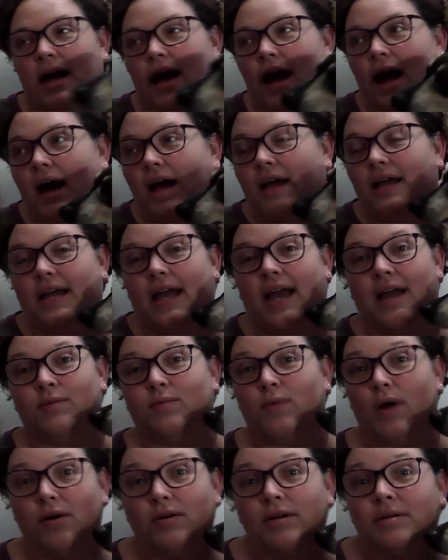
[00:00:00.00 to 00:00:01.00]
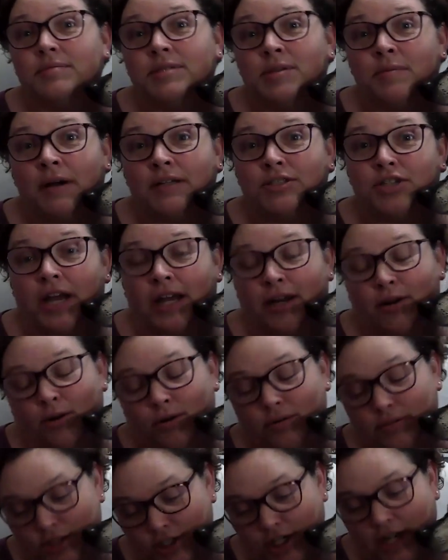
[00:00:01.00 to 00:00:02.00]
Hi, and welcome to my
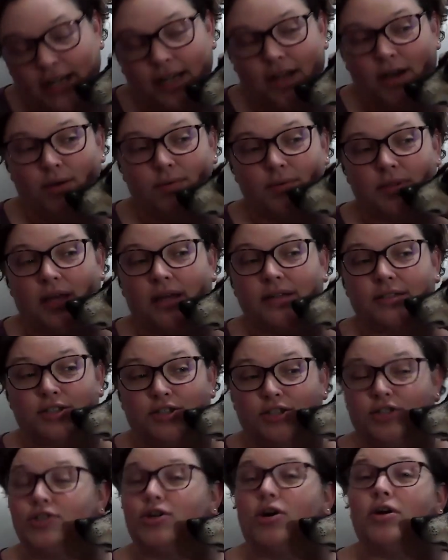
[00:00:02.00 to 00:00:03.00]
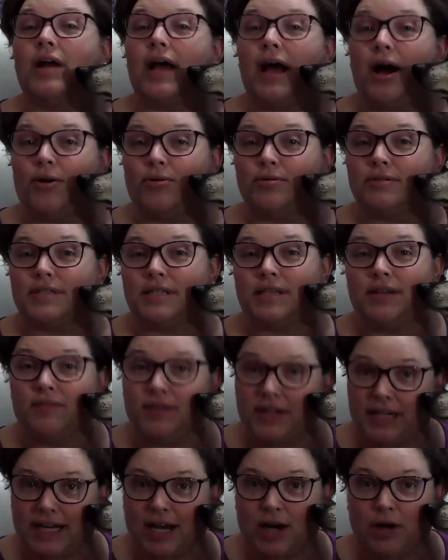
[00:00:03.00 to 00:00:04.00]
channel. Django would like to start out the
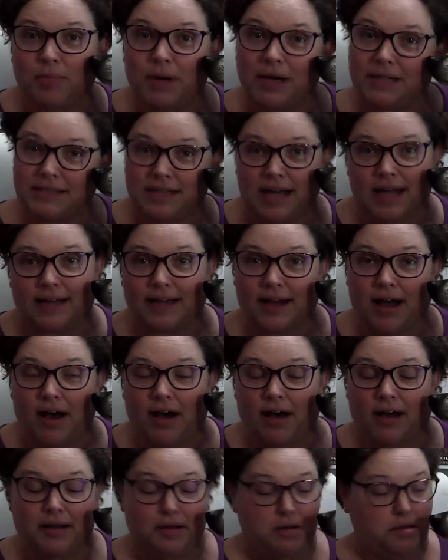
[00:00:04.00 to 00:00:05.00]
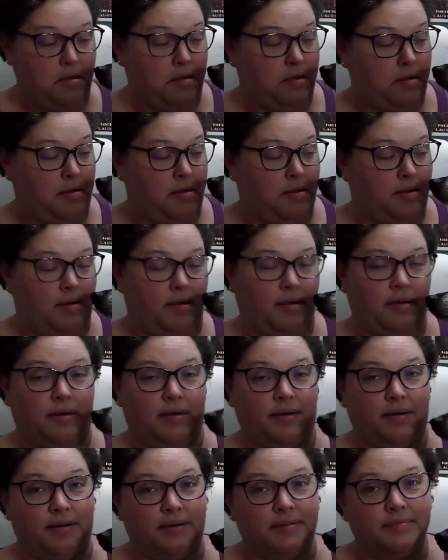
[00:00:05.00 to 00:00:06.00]
video by saying hi.
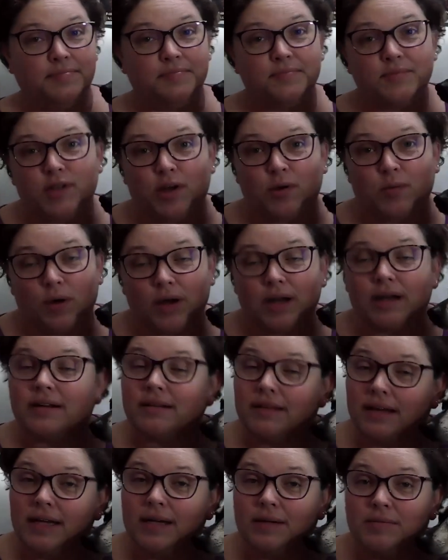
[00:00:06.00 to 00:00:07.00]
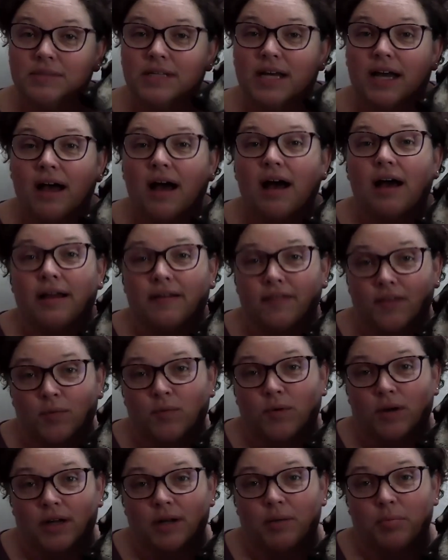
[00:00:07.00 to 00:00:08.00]
So we're going to let him say hi, and then
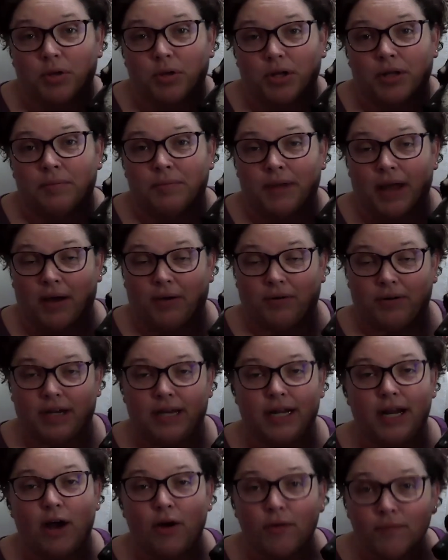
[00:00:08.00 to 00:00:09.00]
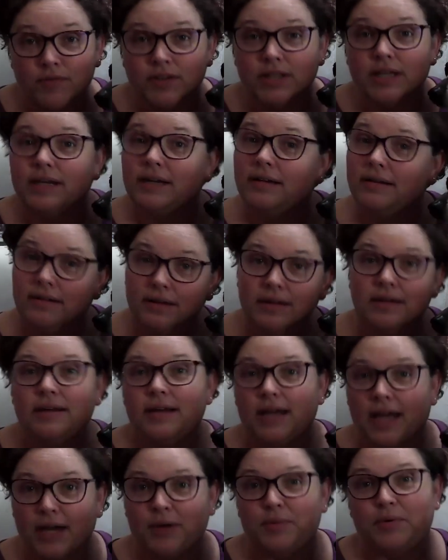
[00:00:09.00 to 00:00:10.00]
we're going to put him down. And hopefully,
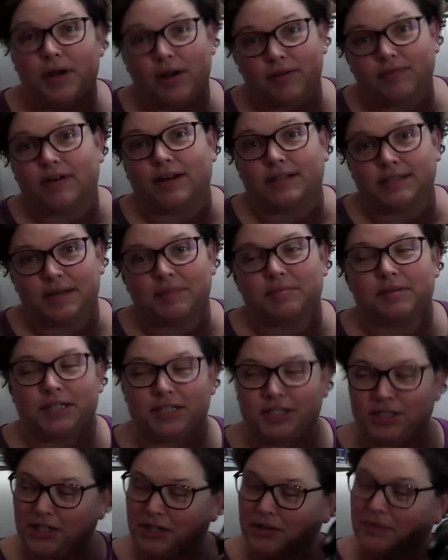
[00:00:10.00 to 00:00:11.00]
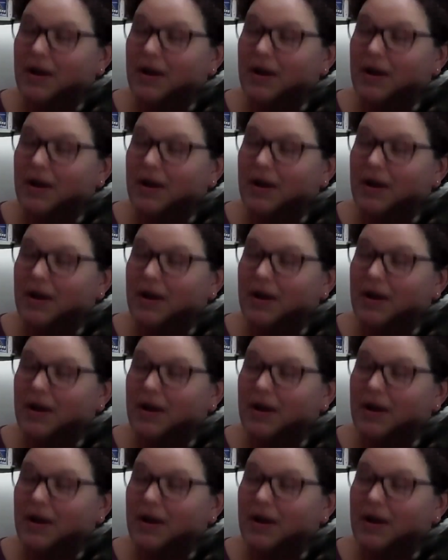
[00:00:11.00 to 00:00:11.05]
he will go find something to do.